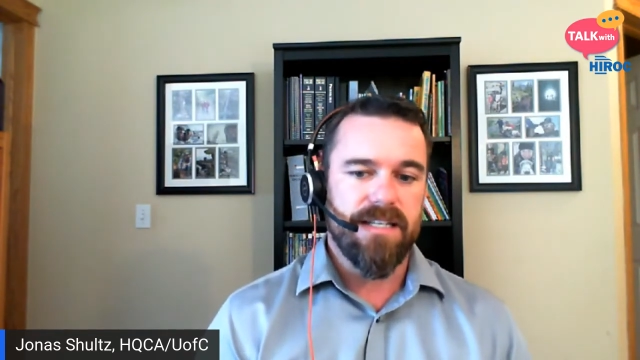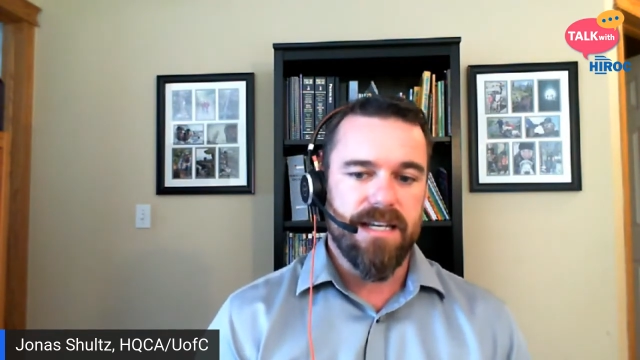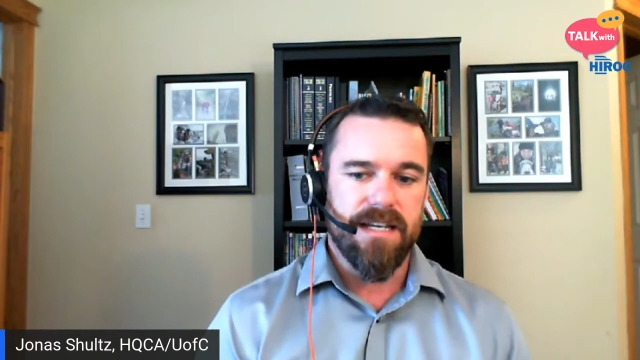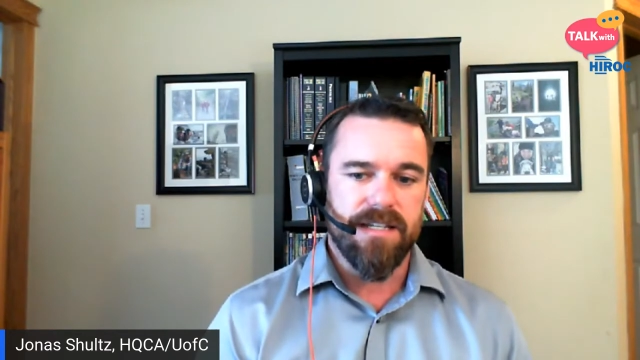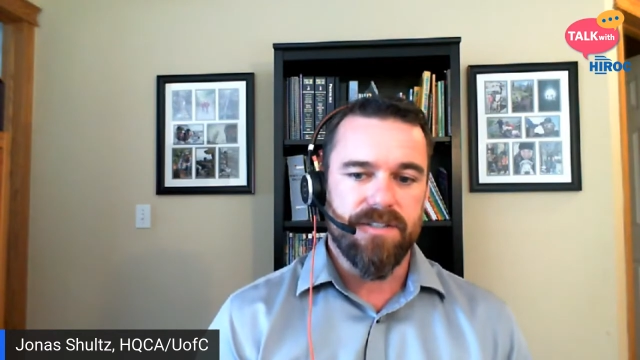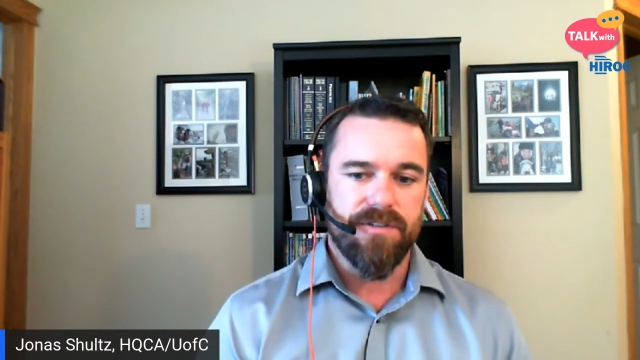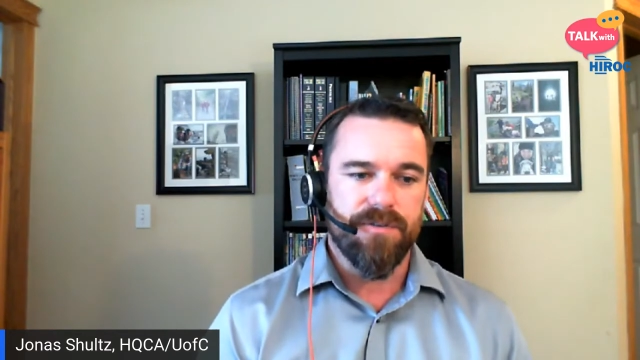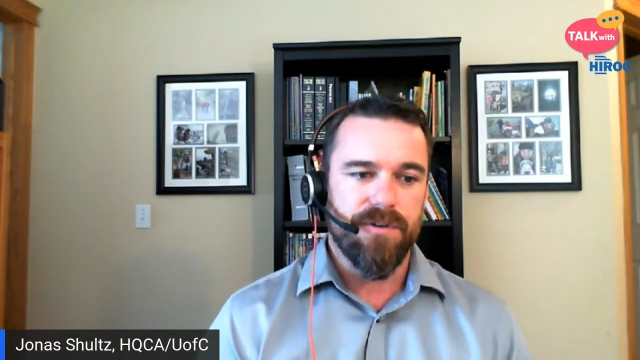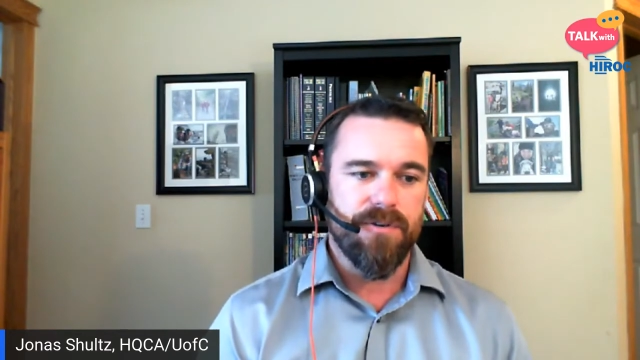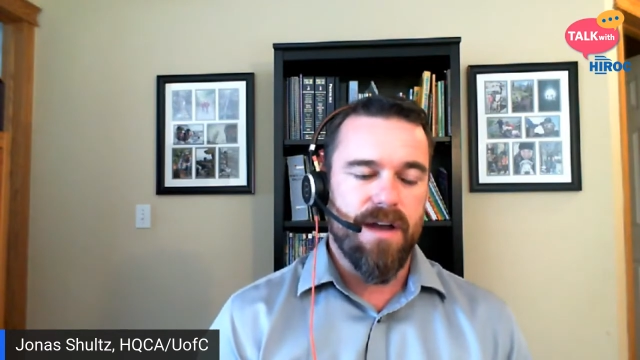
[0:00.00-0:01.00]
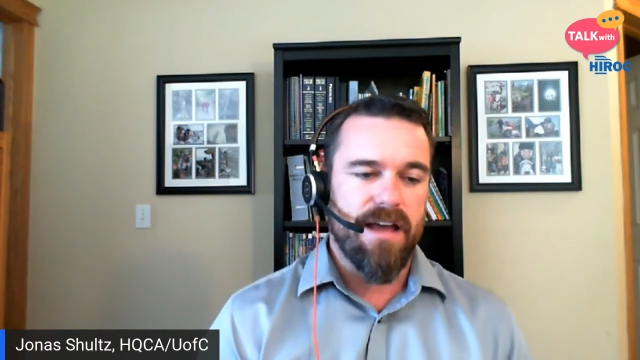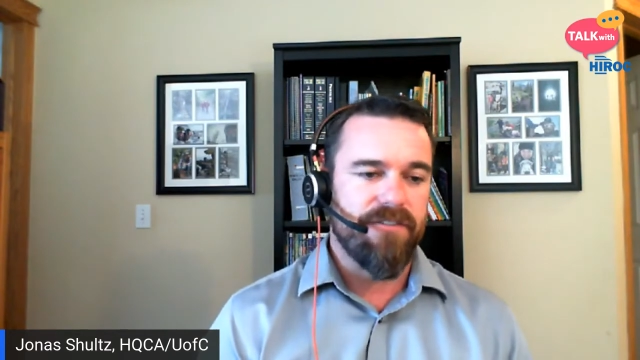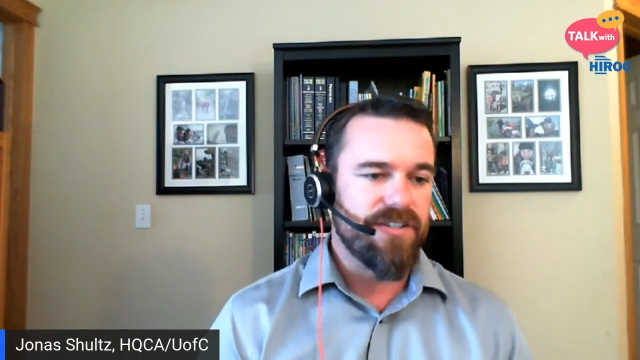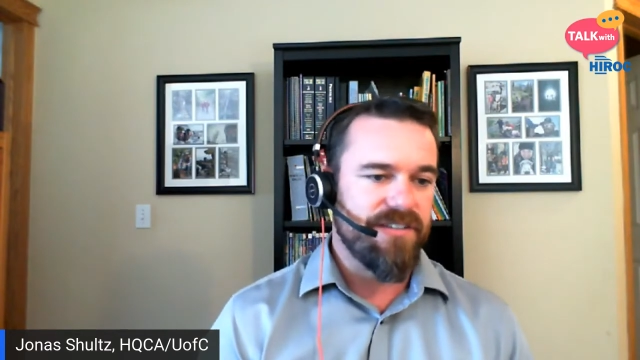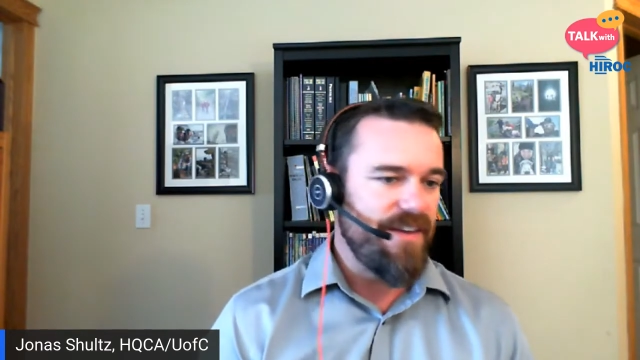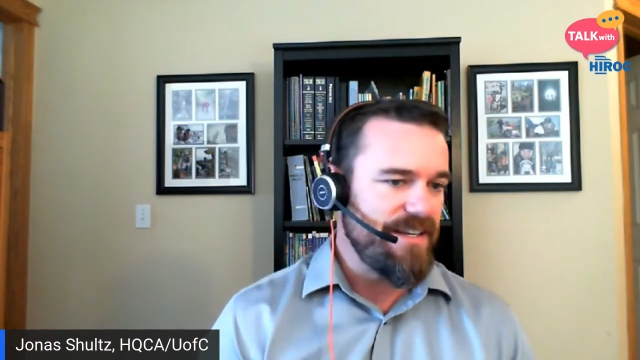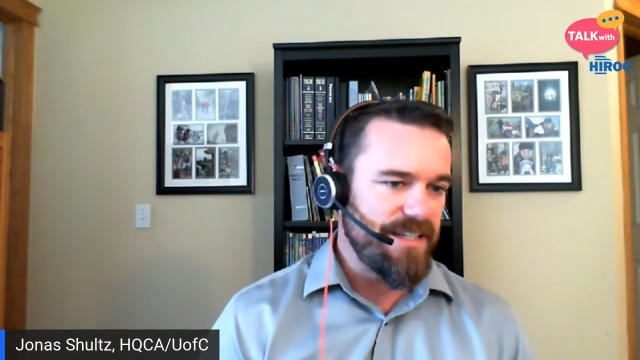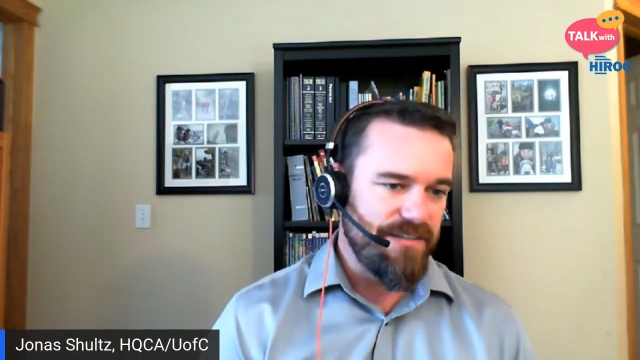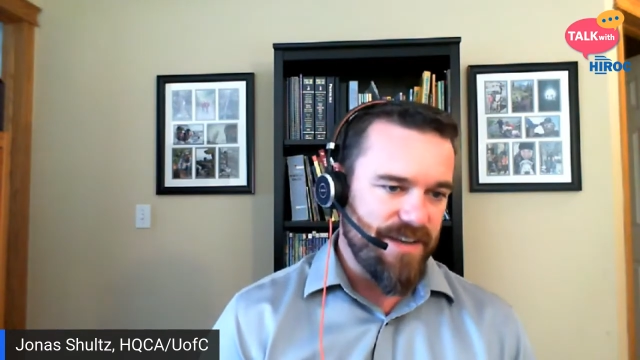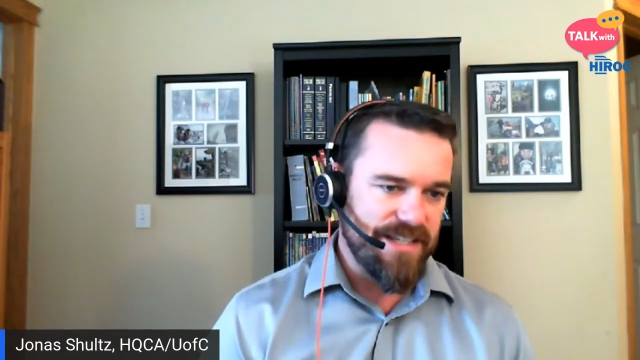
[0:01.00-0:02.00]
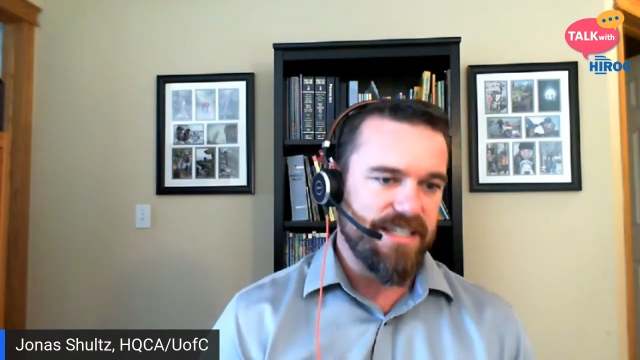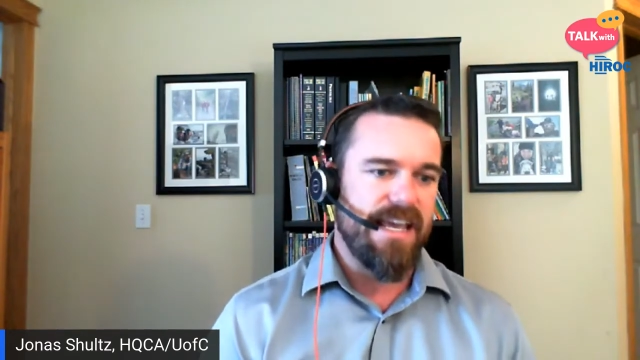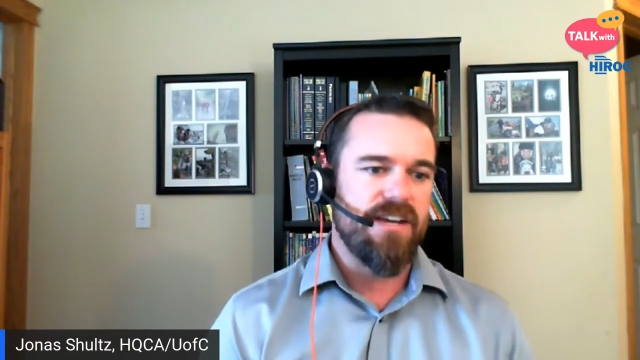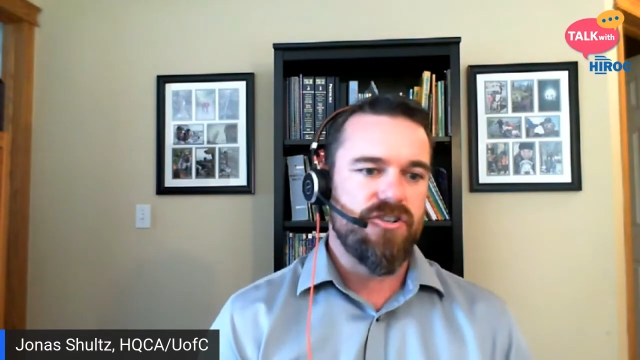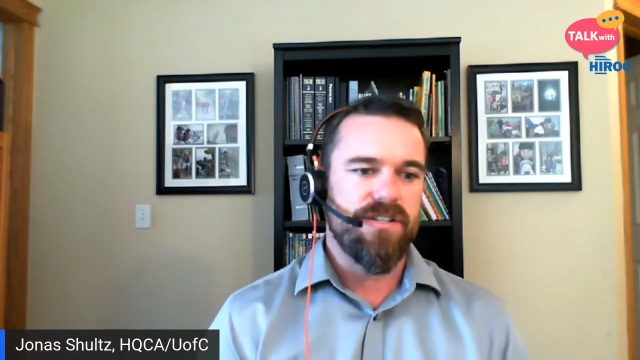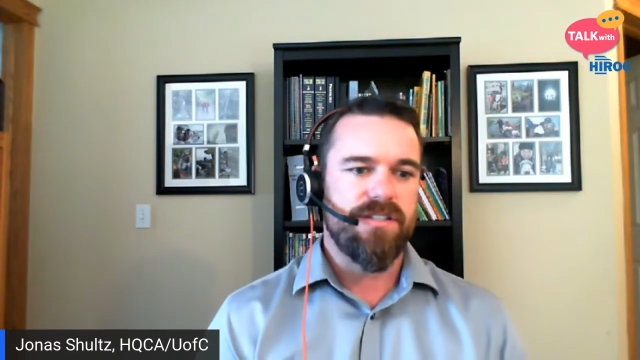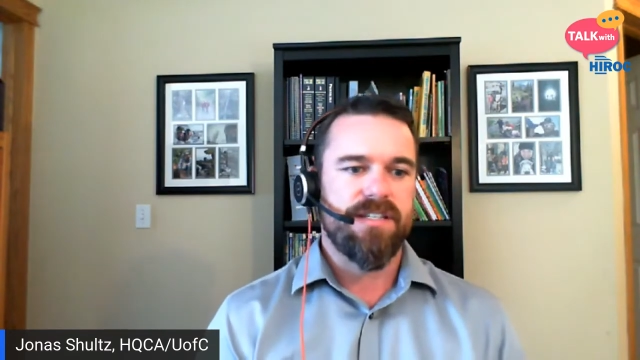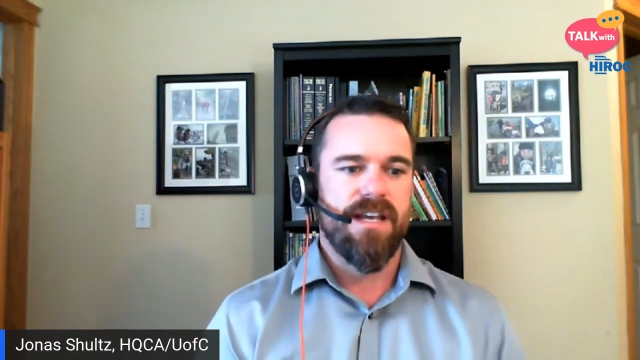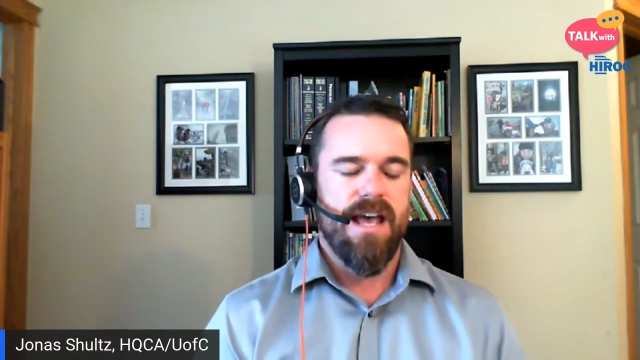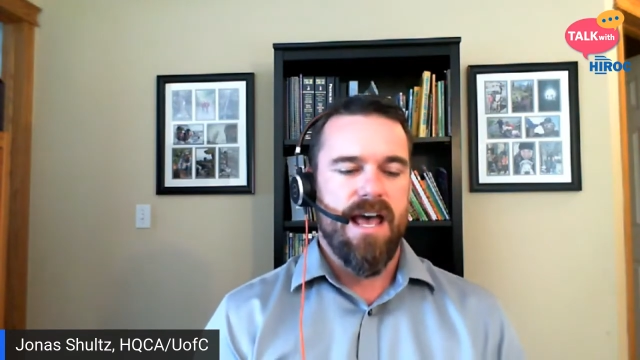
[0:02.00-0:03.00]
is through adverse event investigations.